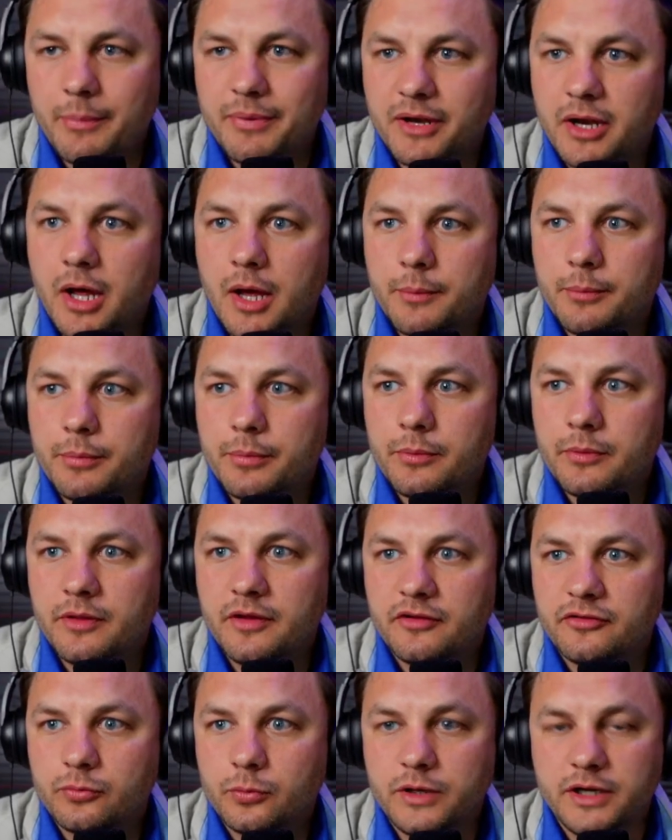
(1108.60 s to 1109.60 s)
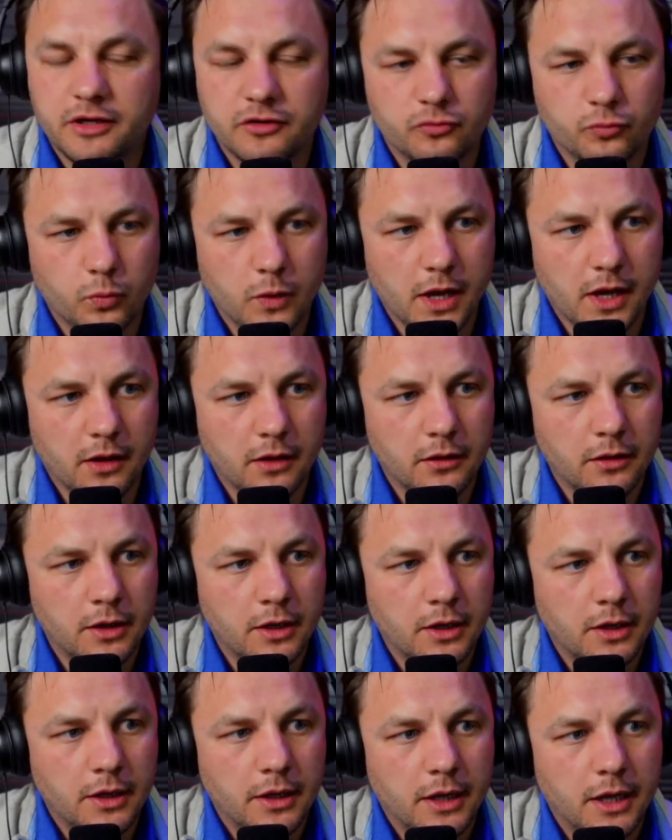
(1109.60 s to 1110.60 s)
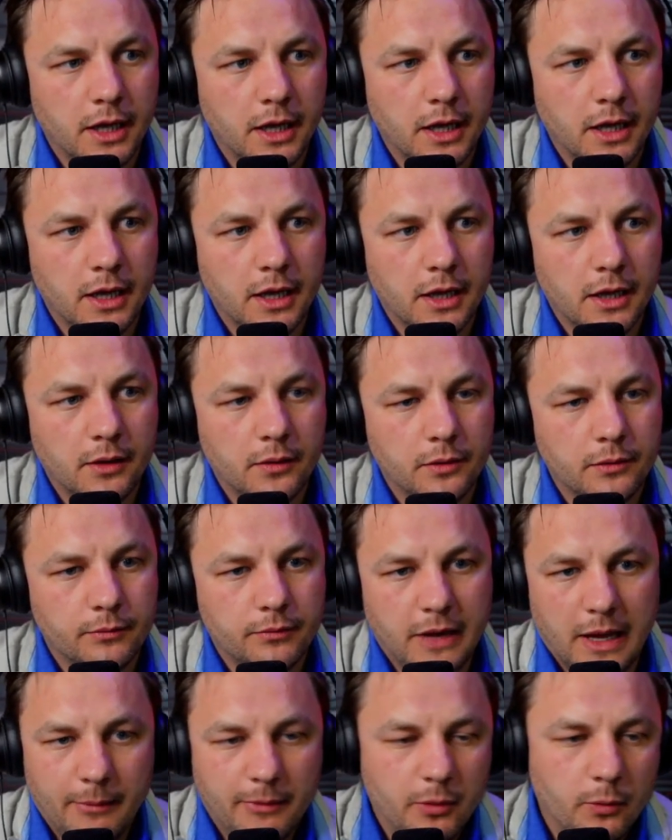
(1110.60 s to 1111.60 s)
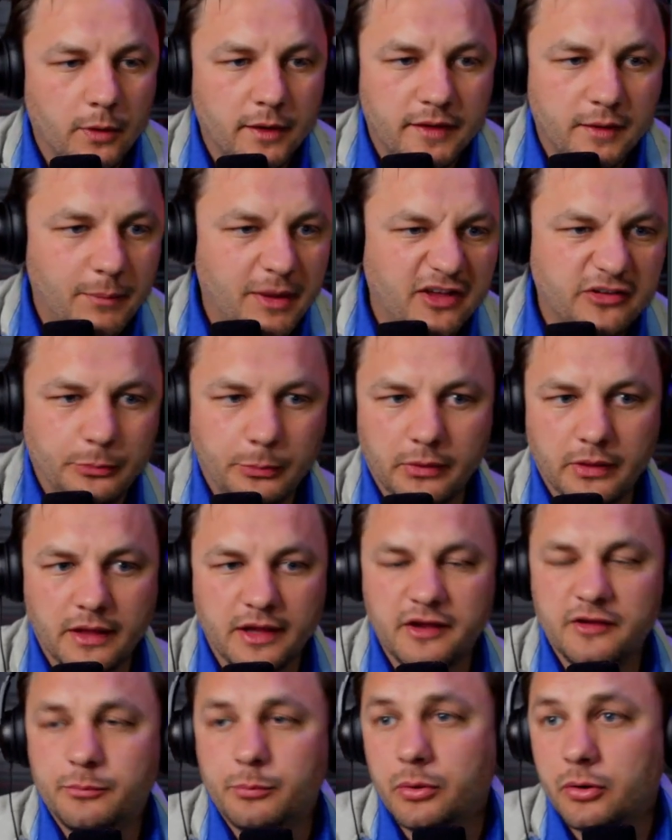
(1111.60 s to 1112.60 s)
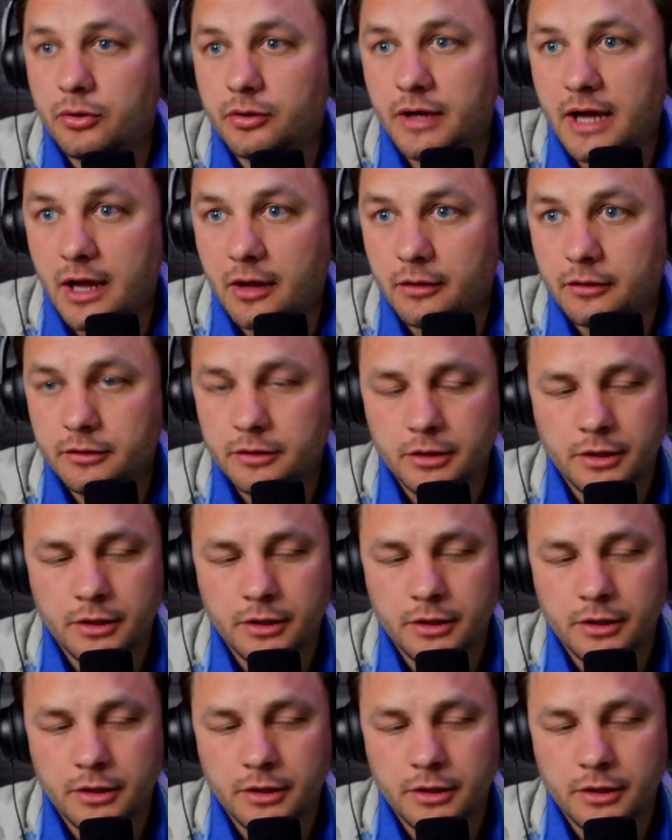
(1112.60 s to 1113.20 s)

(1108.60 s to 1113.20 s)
up this week as well. Probably one of the best plays per dollar.